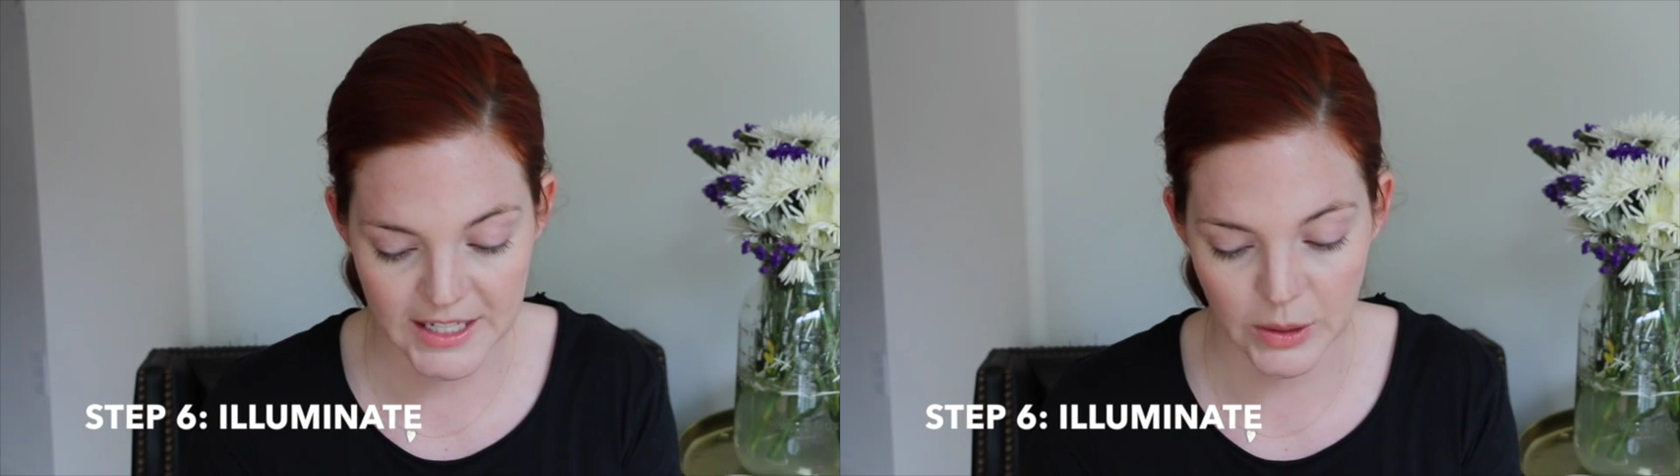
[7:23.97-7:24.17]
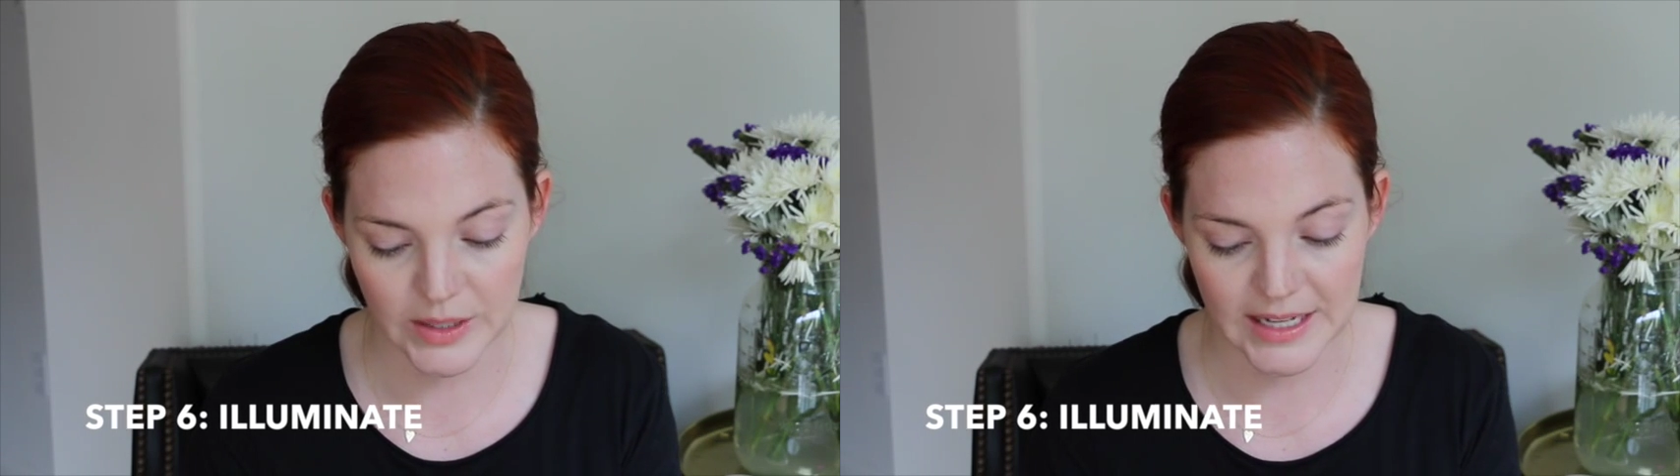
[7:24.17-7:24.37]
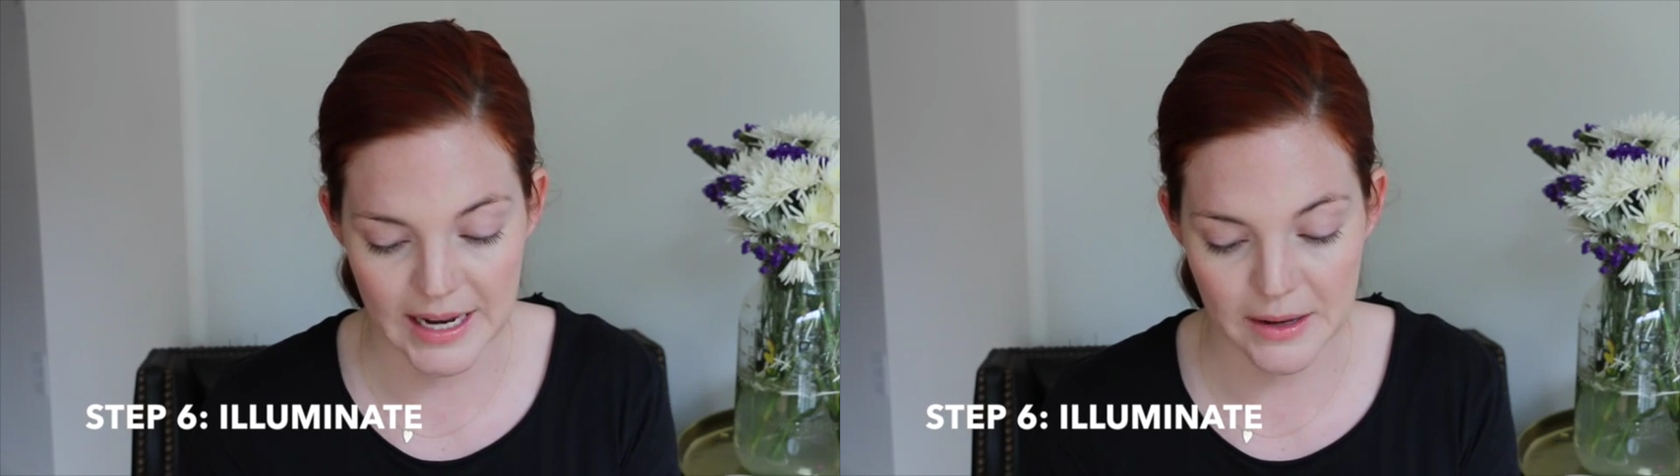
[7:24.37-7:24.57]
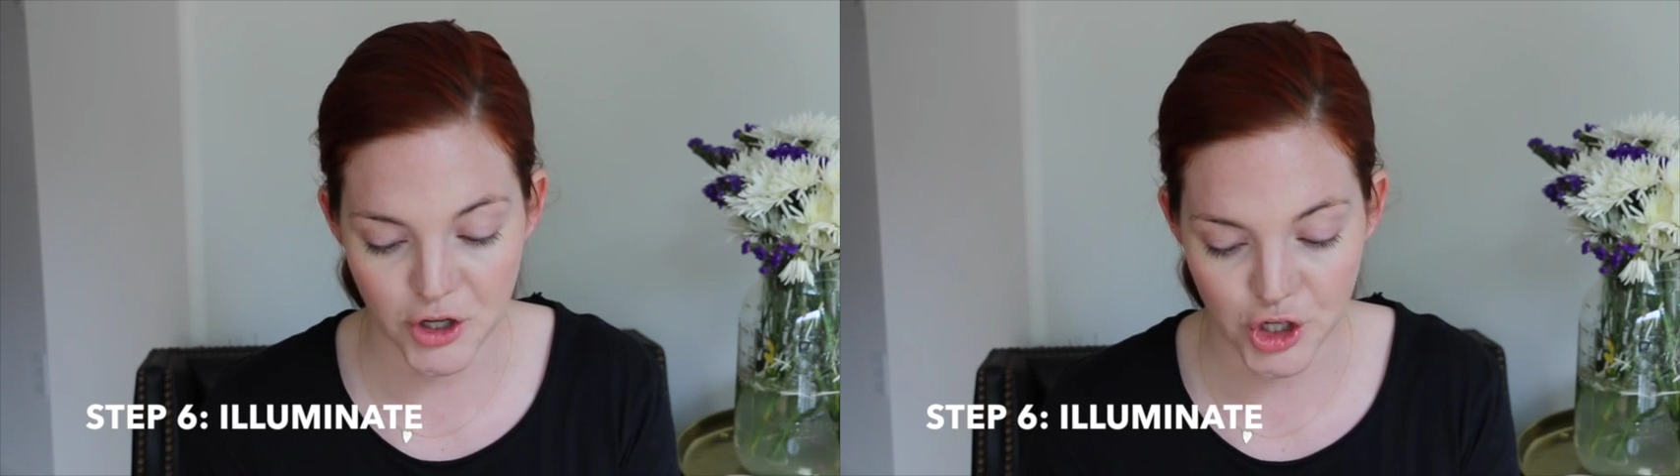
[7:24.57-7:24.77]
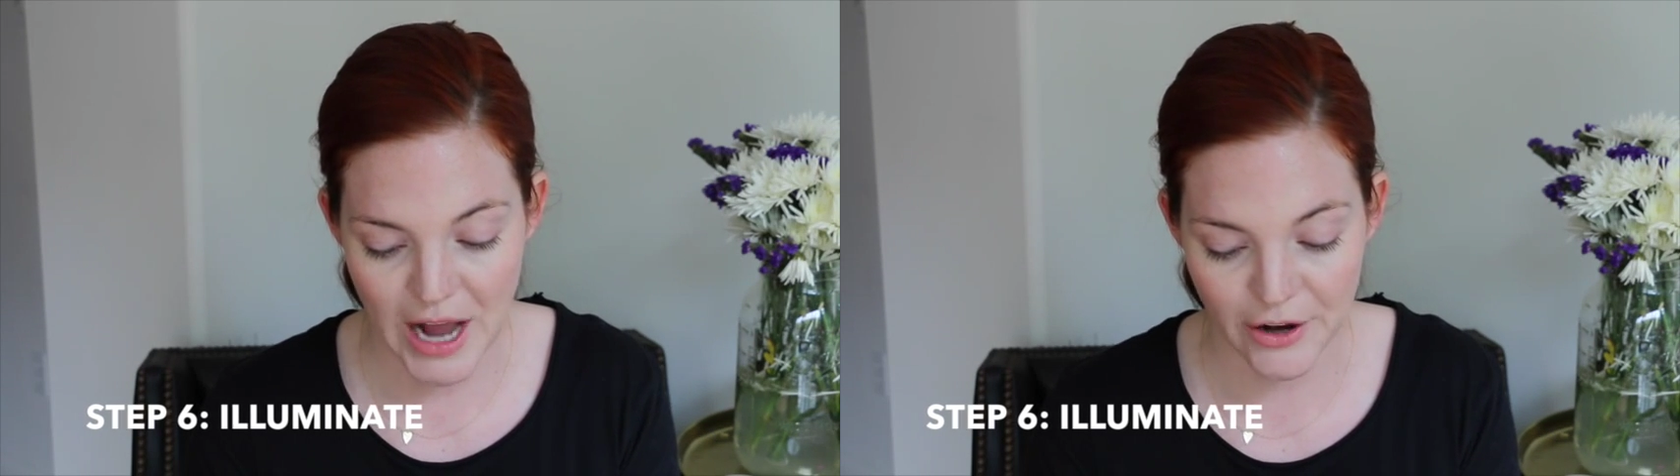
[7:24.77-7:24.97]
so it's like
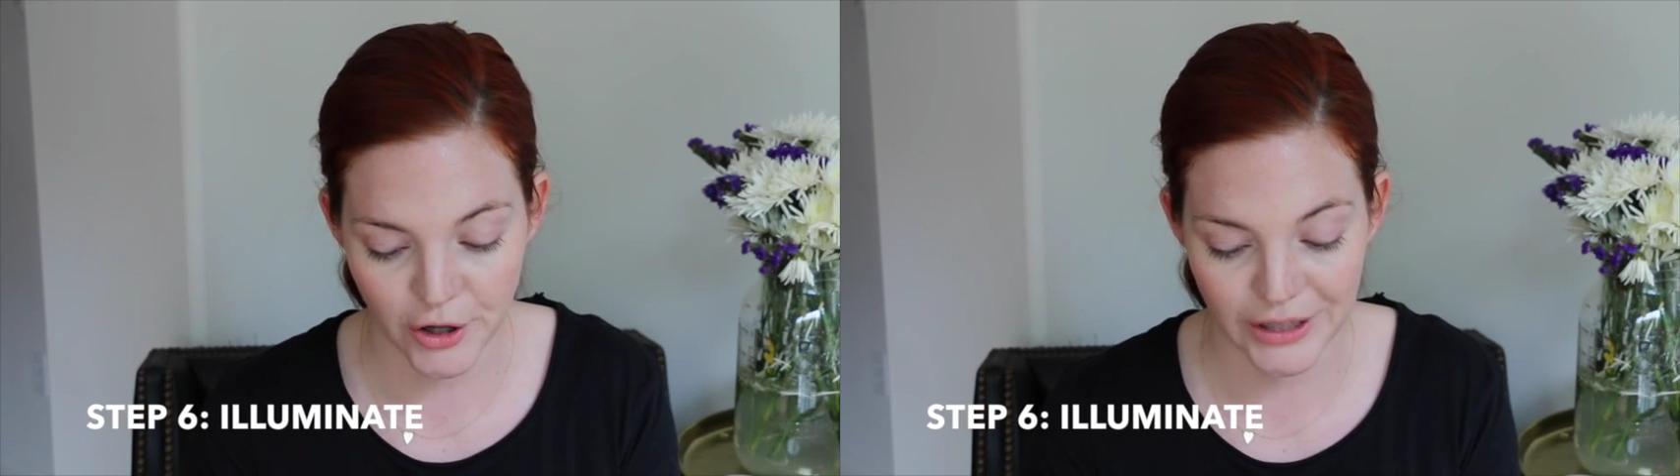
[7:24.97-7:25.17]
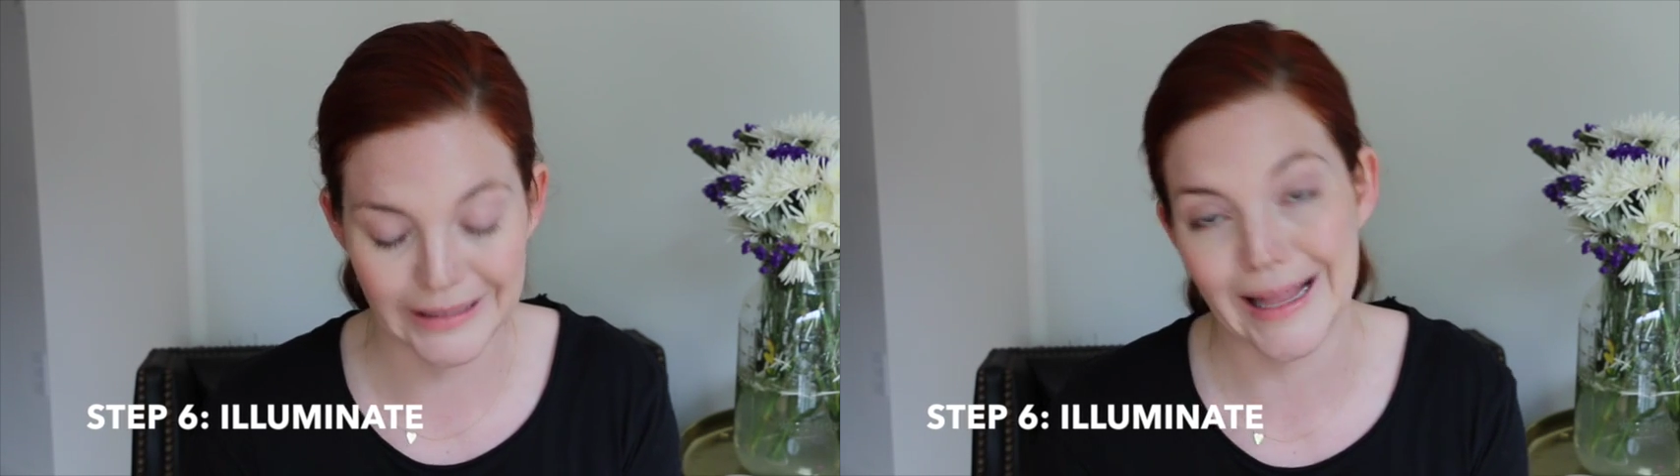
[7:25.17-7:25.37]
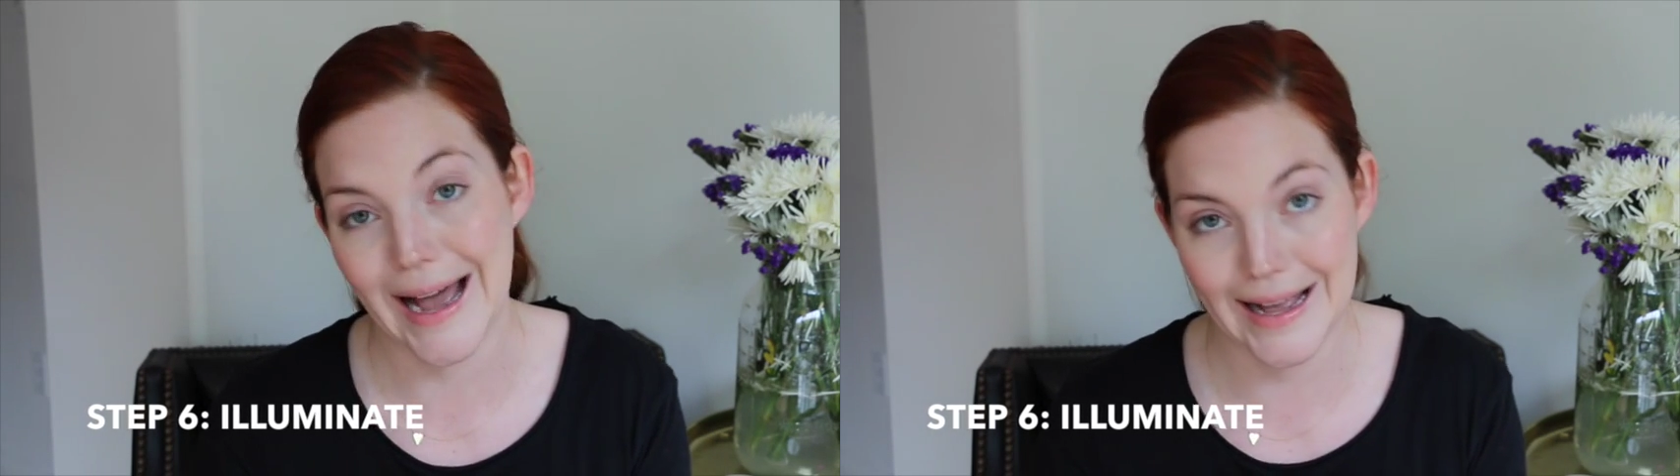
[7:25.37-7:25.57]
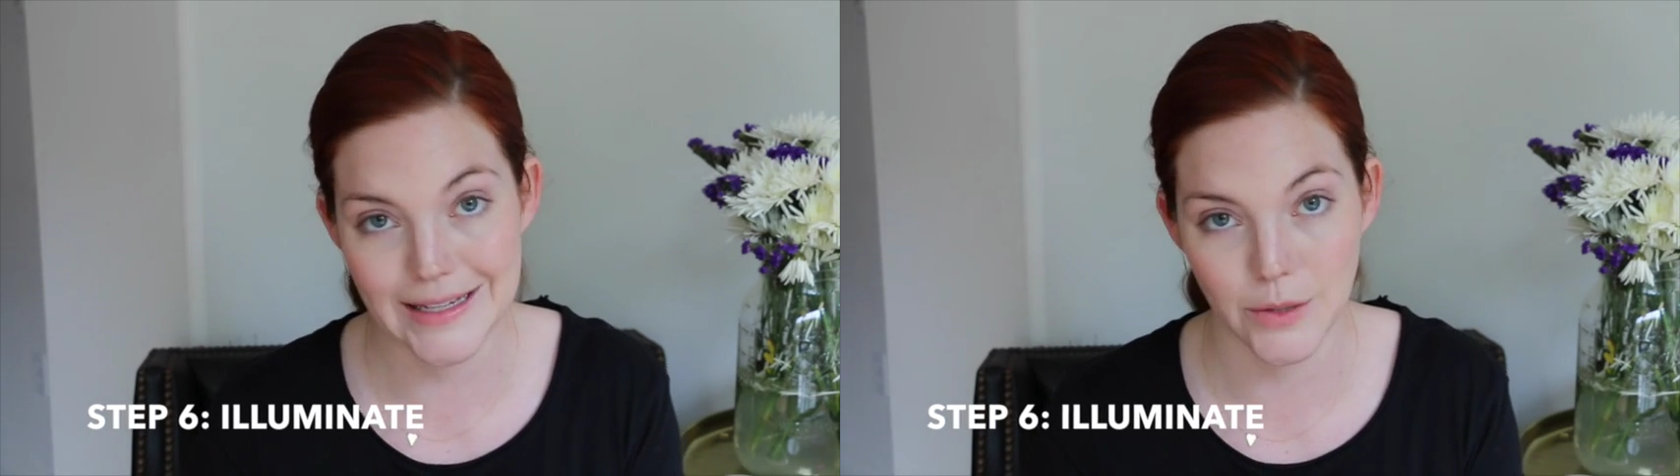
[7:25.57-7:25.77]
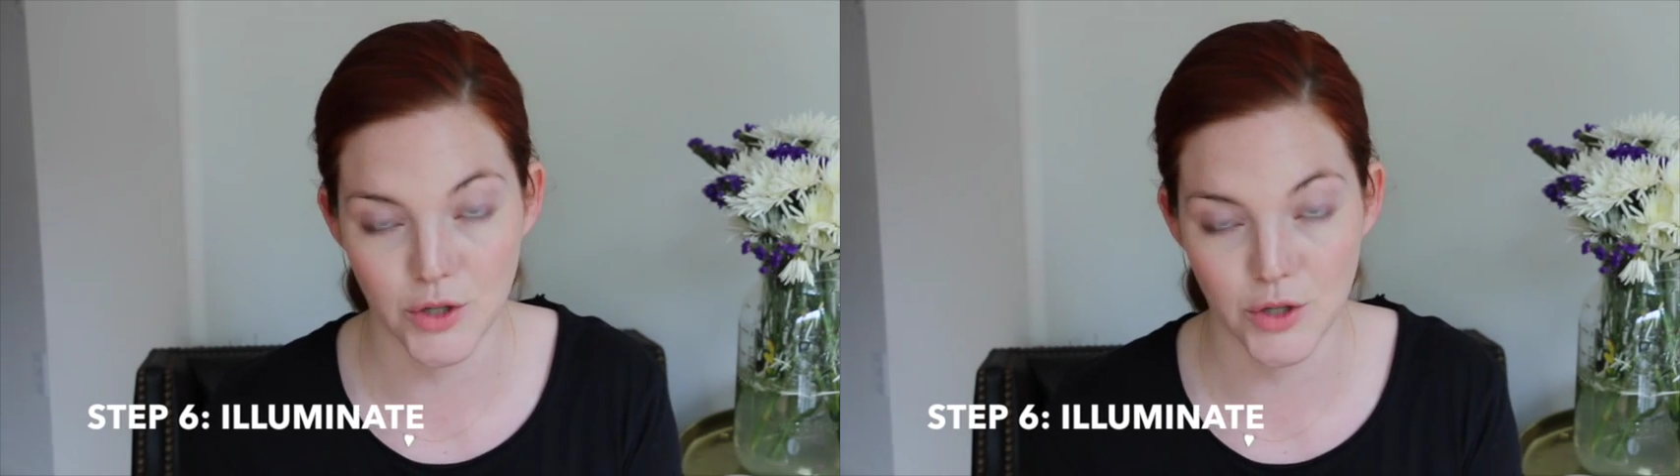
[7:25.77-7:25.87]
shattered glass,